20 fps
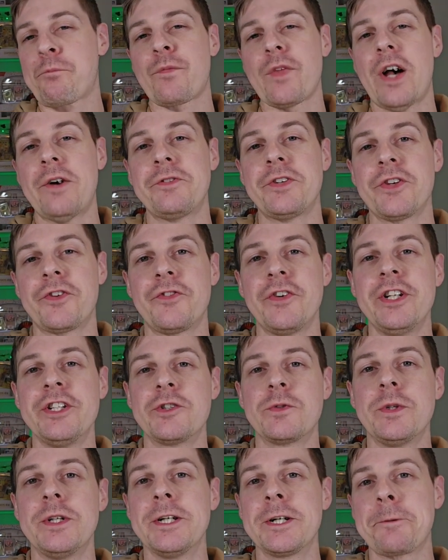I've just finished
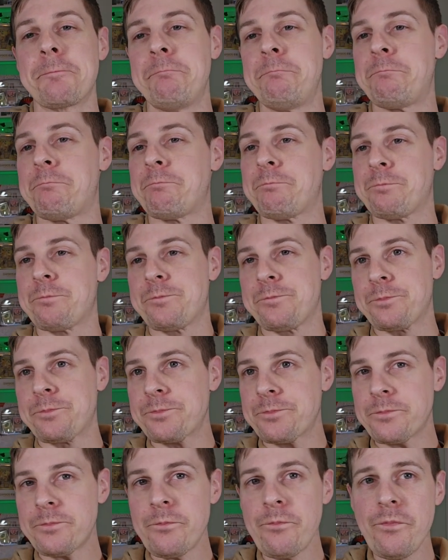work.
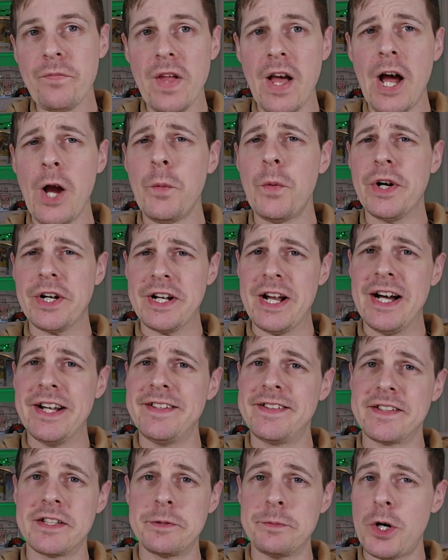I work
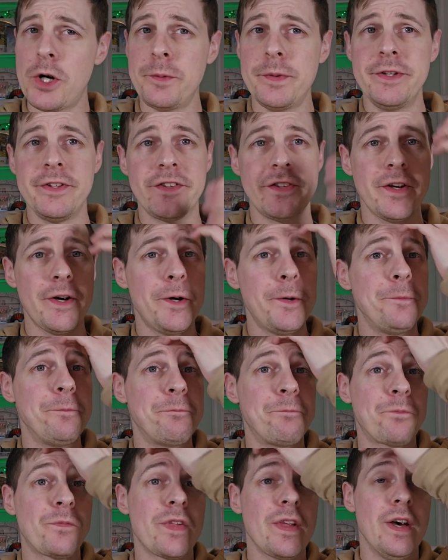nights at the moment, so
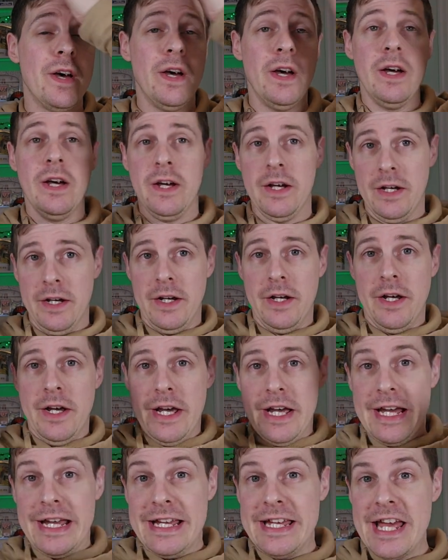
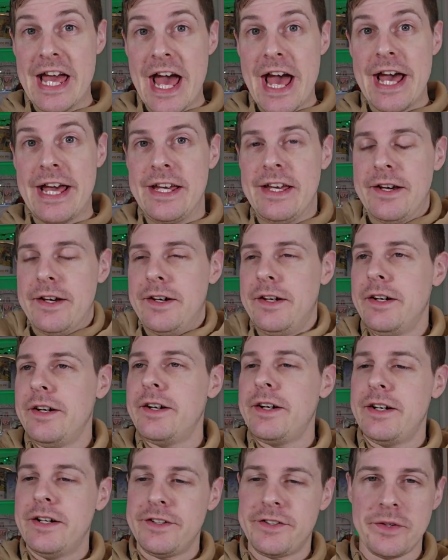yay.
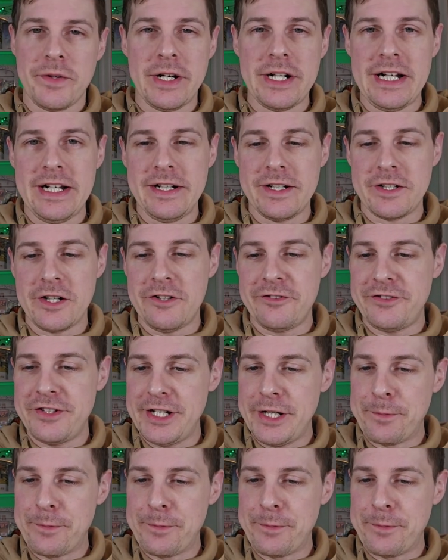So I need a coffee.